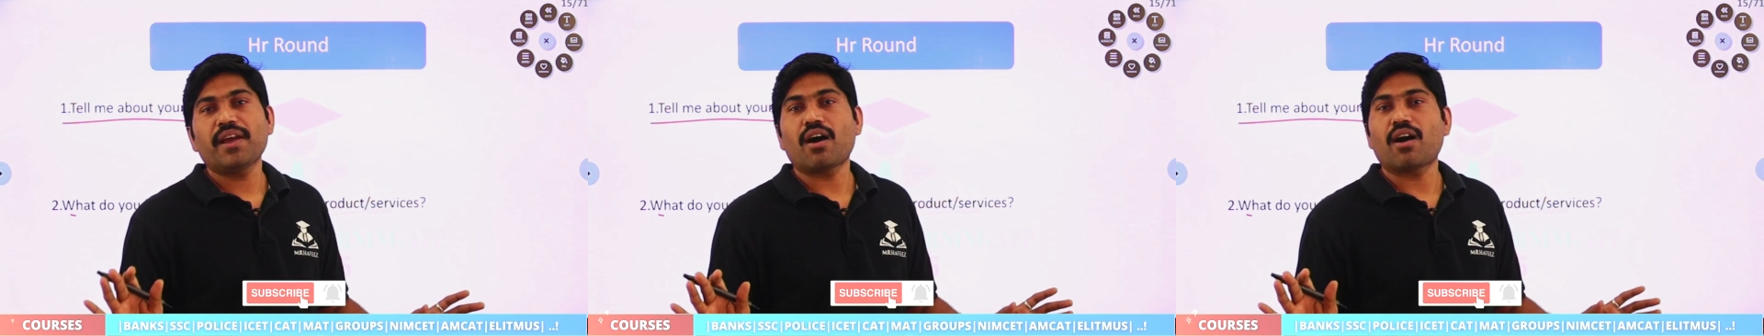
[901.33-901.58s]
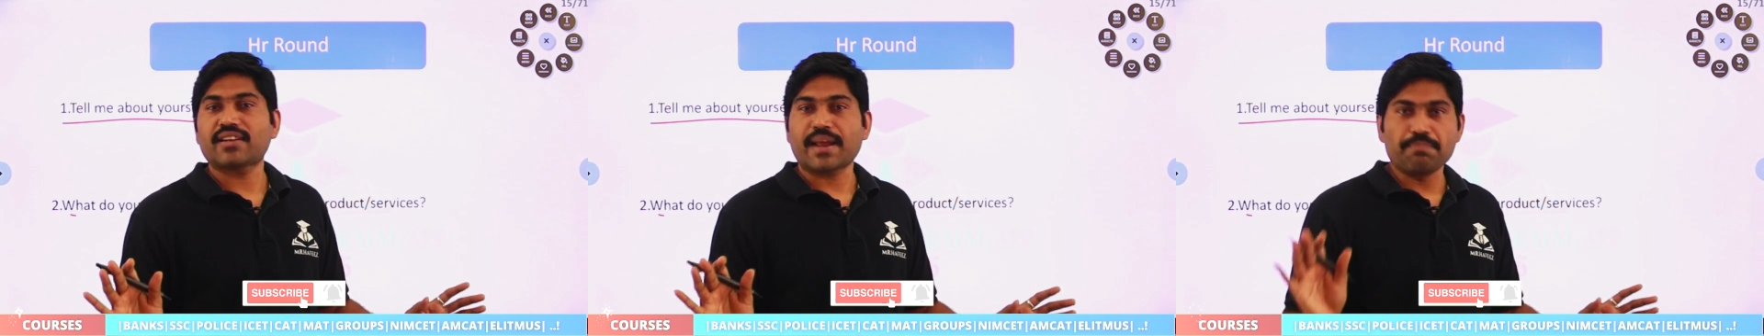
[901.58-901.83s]

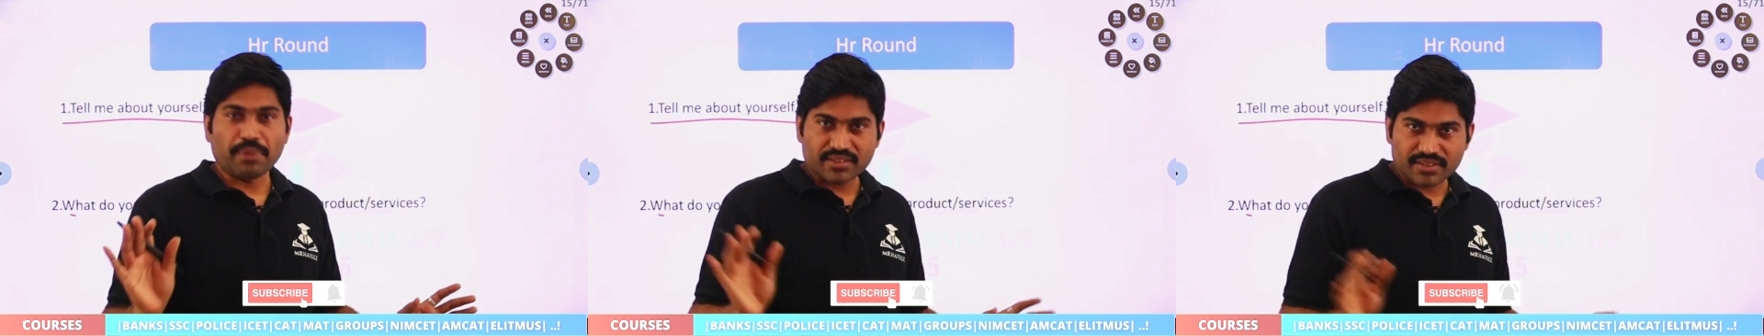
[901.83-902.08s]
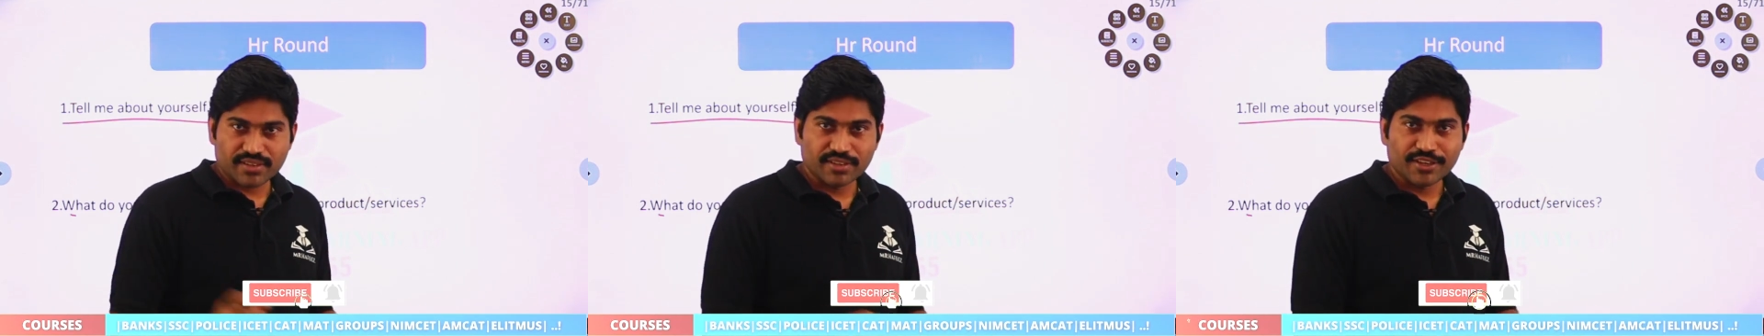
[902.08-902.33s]
time
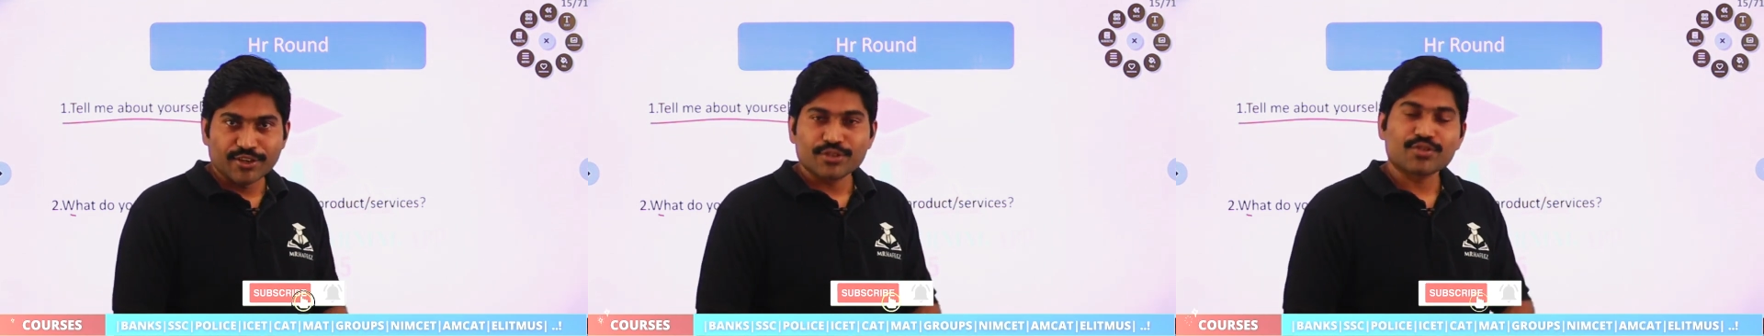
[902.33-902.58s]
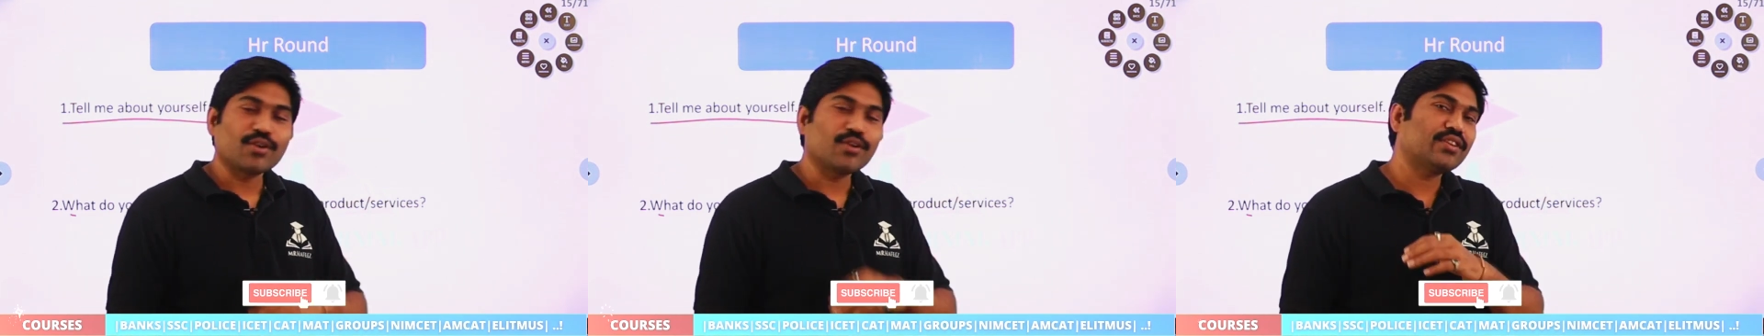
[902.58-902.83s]
pass.
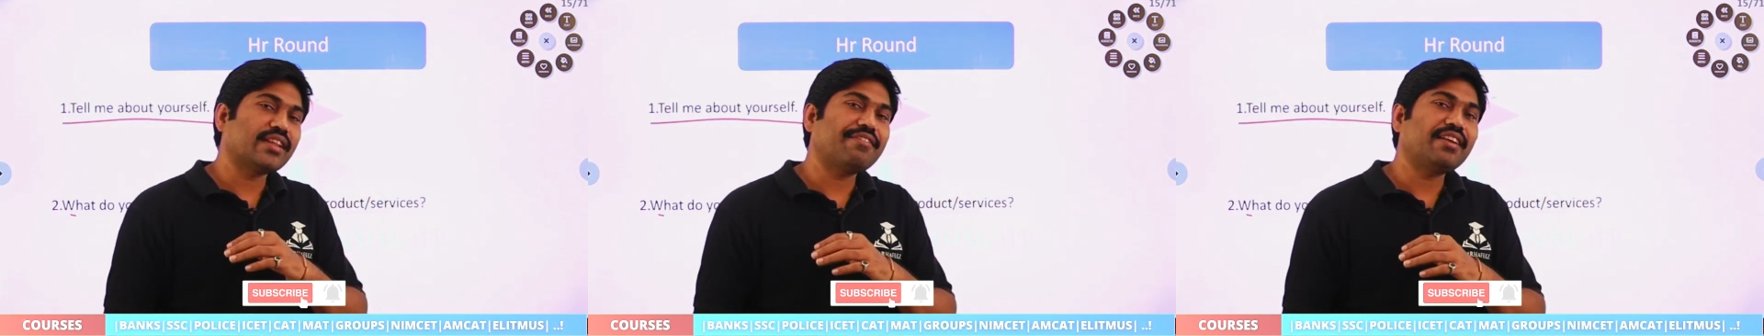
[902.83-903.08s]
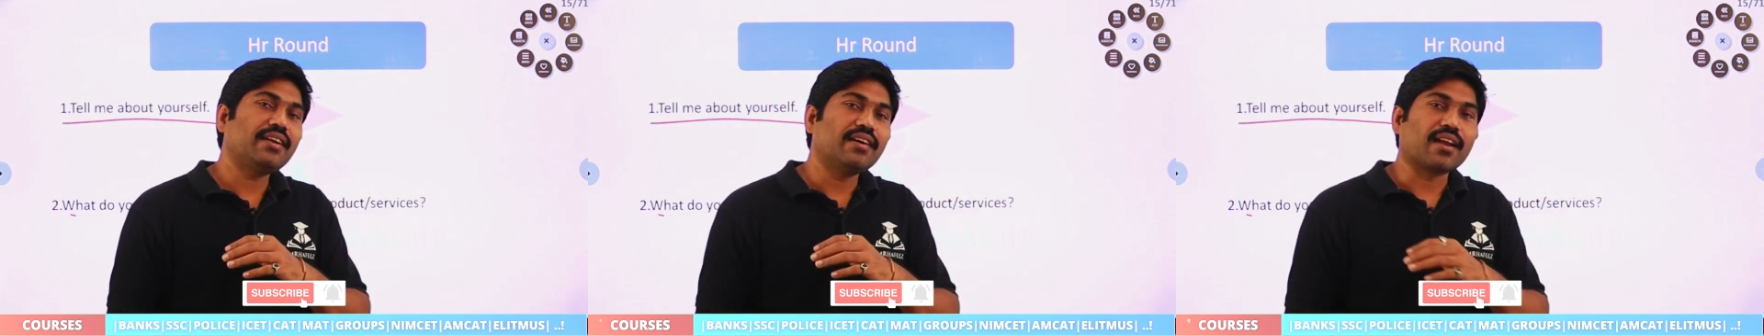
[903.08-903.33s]
So they
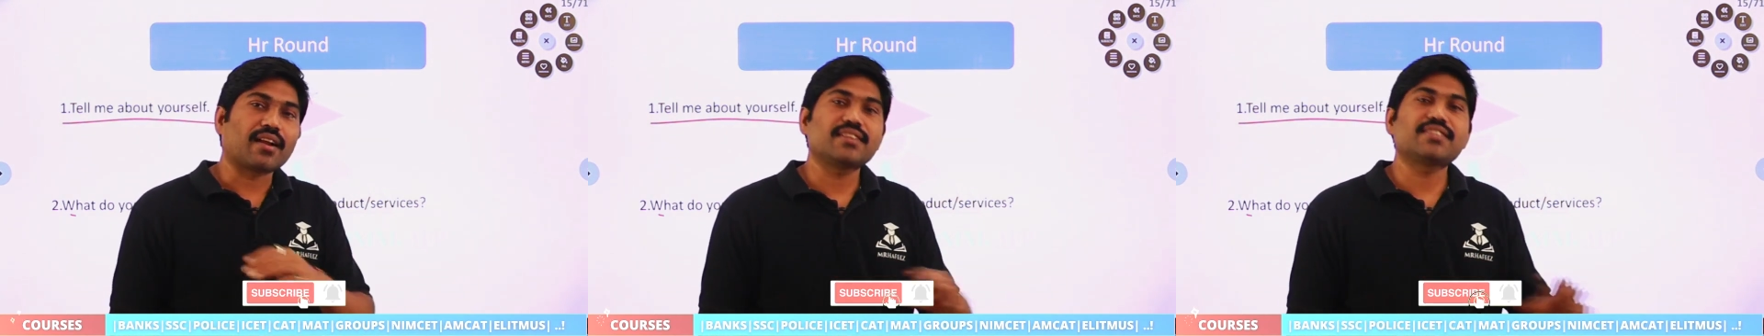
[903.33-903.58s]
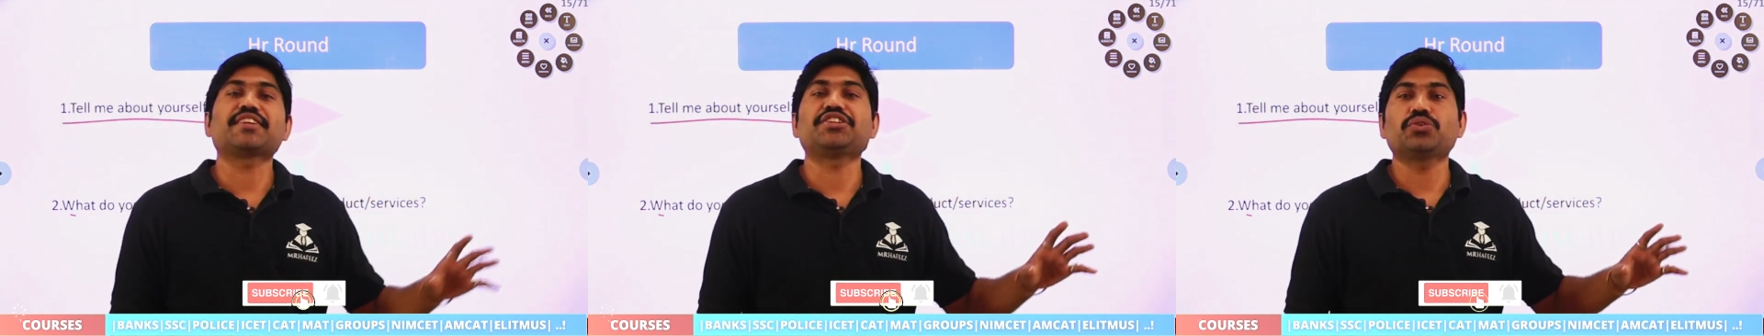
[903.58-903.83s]
will
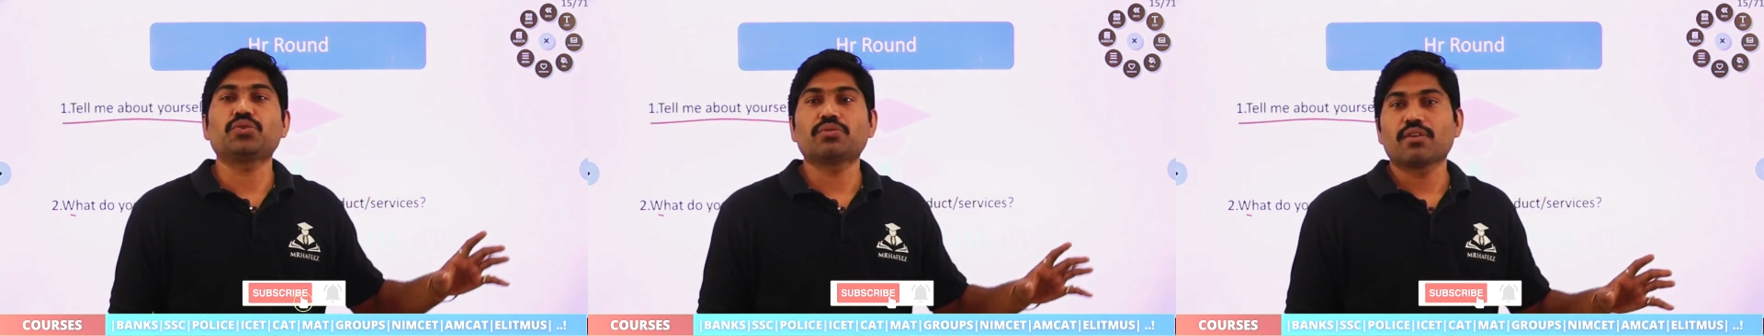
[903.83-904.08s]
reject you.